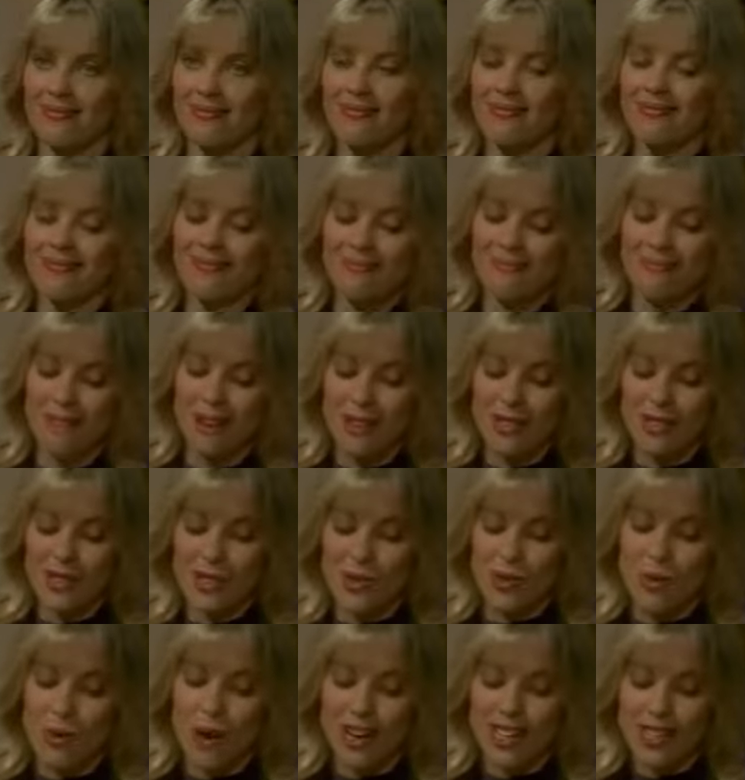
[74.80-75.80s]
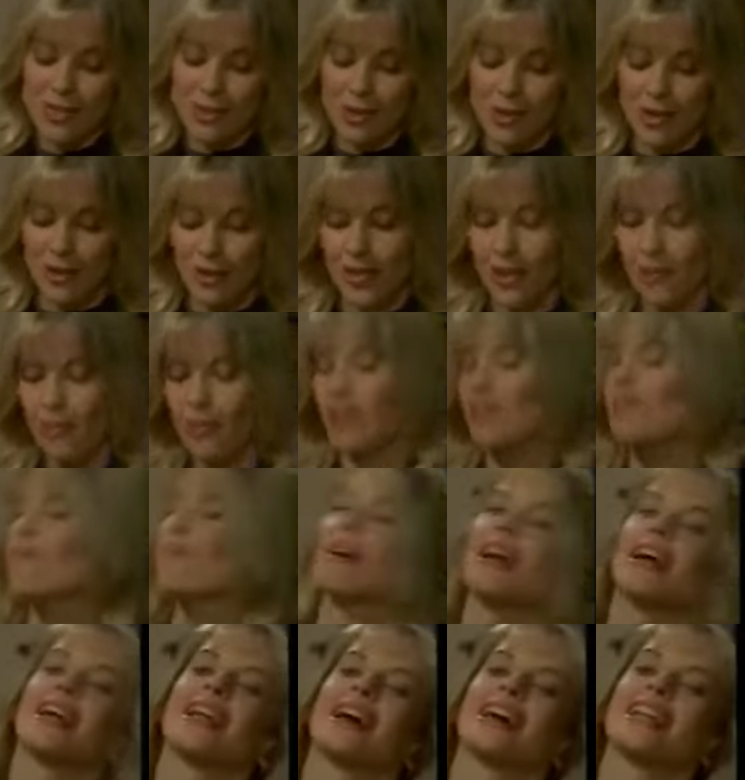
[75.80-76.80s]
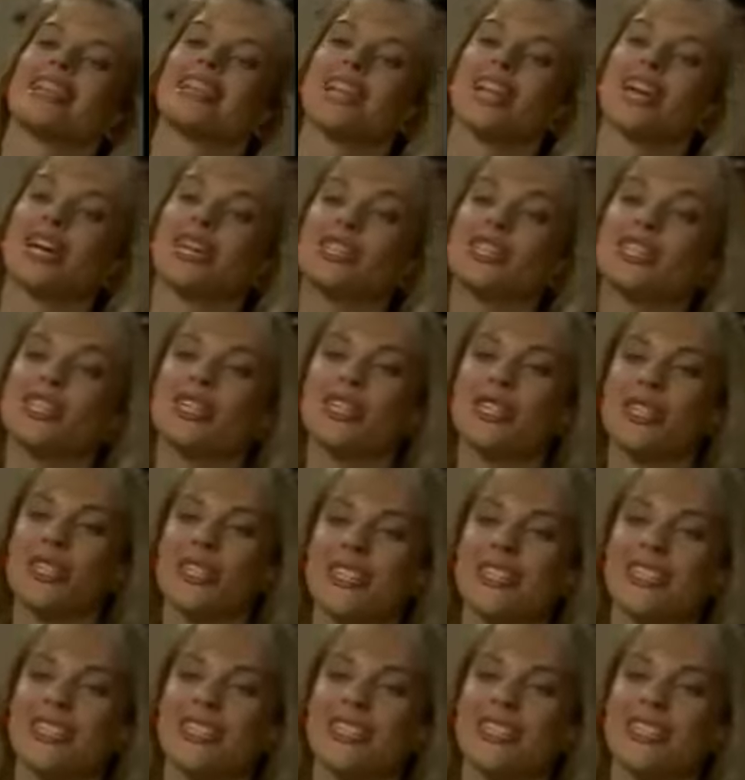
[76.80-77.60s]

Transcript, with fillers: Hmm, about twice what it, they would have made on lunch.